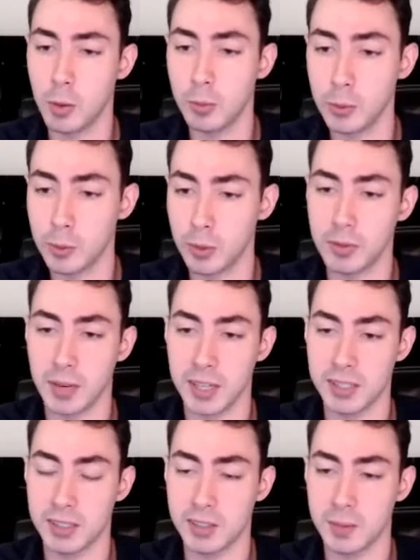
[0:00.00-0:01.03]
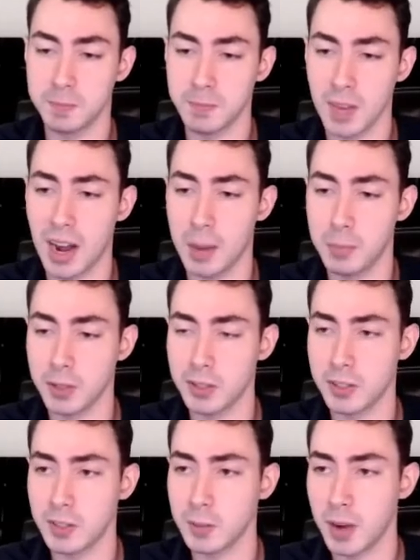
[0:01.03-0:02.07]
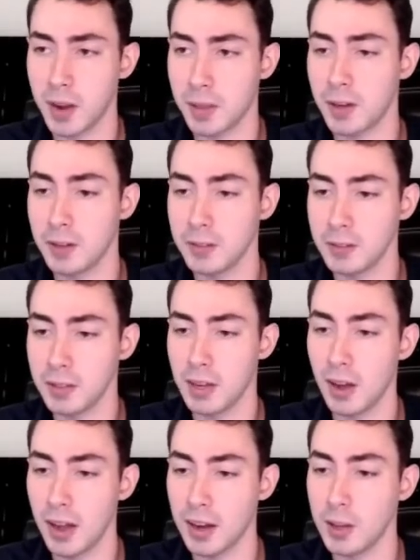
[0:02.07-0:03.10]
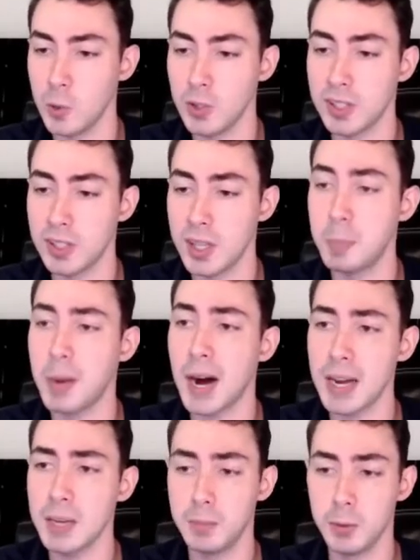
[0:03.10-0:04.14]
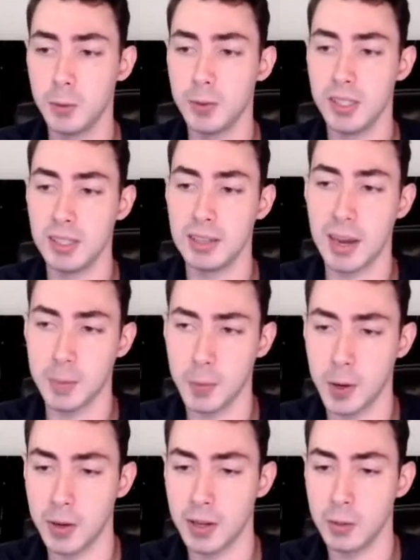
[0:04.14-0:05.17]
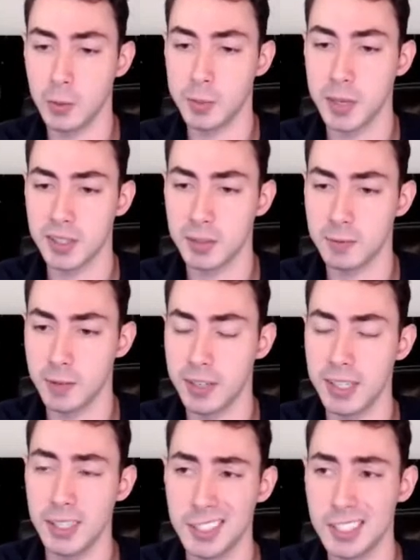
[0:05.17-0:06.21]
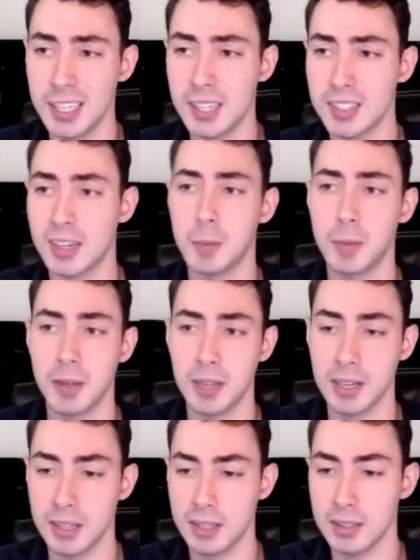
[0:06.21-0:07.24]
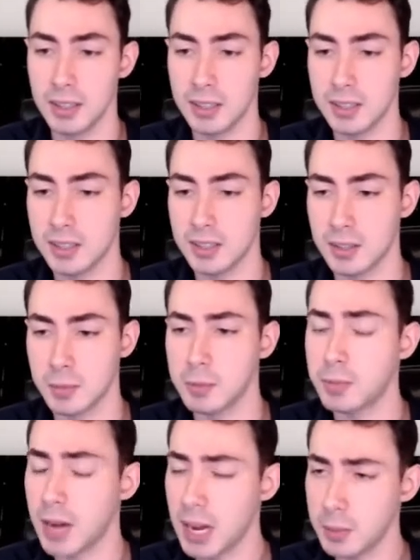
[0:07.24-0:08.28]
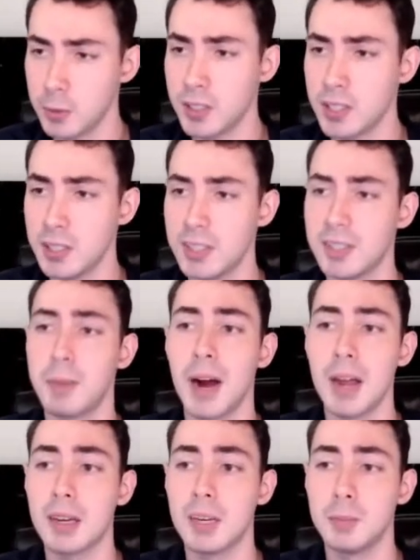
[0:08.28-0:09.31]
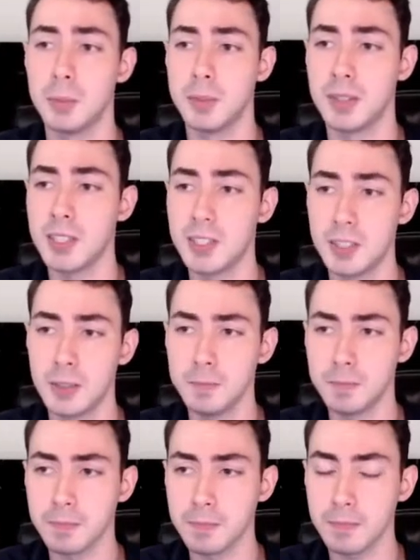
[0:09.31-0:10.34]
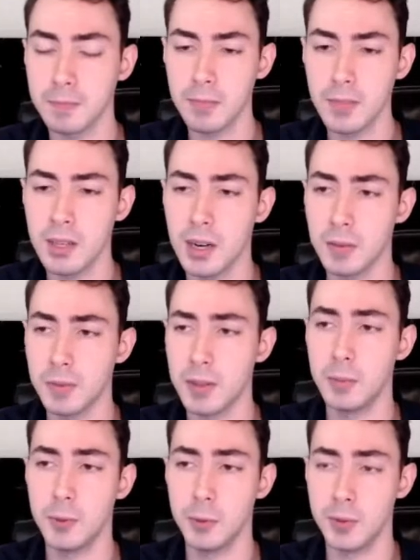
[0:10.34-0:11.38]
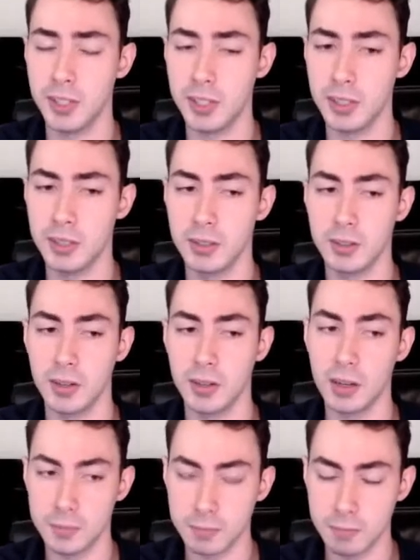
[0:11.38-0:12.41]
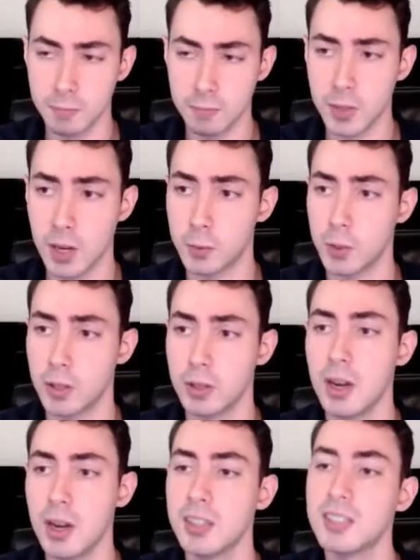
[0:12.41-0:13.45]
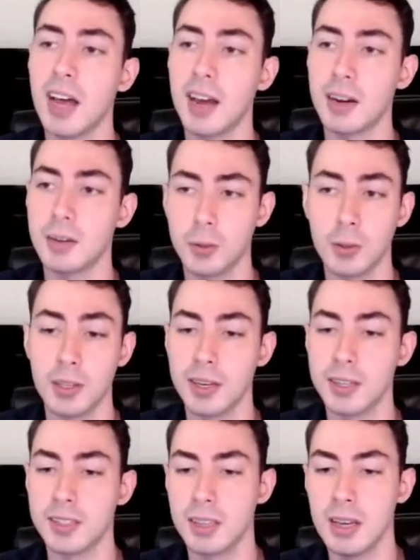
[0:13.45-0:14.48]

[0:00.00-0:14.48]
Bluetooth devices. I built it in Python, and it uses the PyBlueZ library, which makes it very easy to get set up on any Linux system. PyBlueZ is a Python implementation of the BlueZ software stack for Linux.